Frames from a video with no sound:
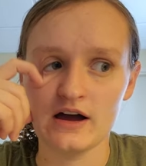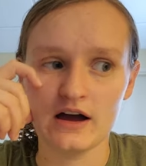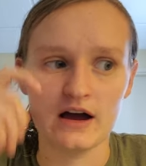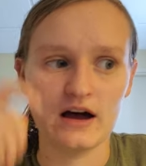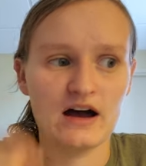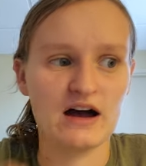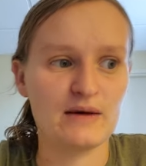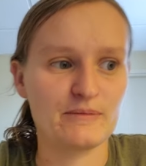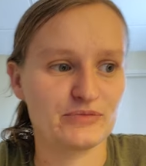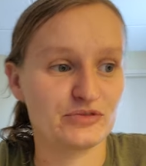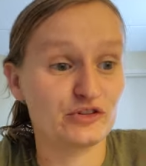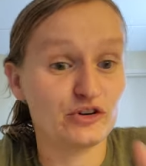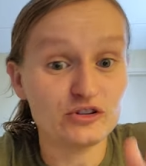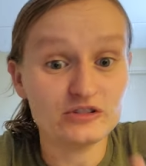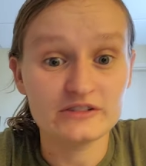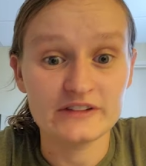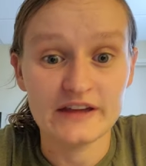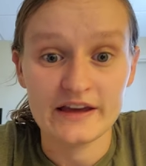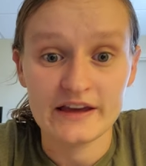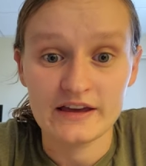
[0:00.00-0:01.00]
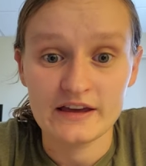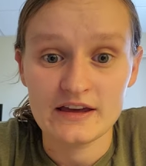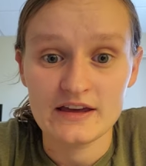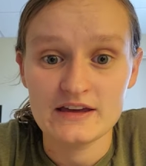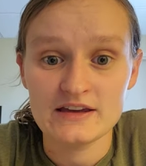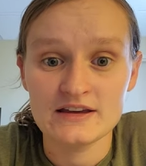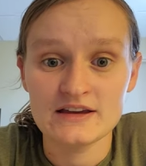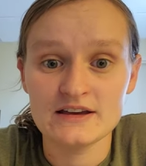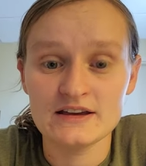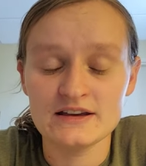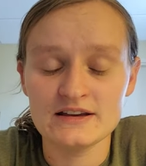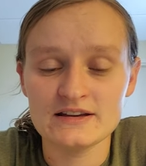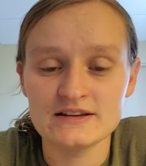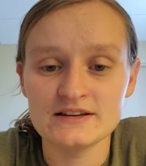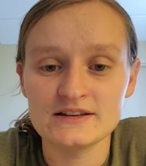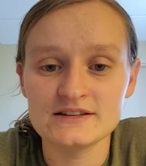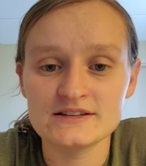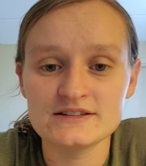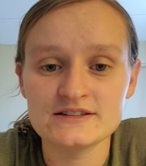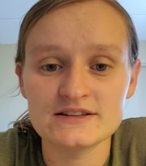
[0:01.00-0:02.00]
Um, third thing
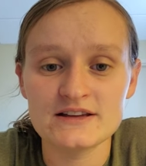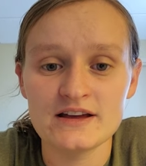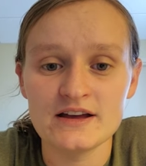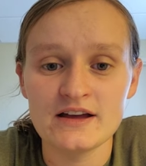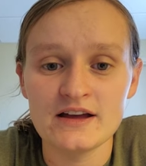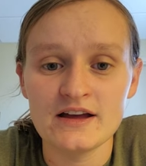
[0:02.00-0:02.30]
is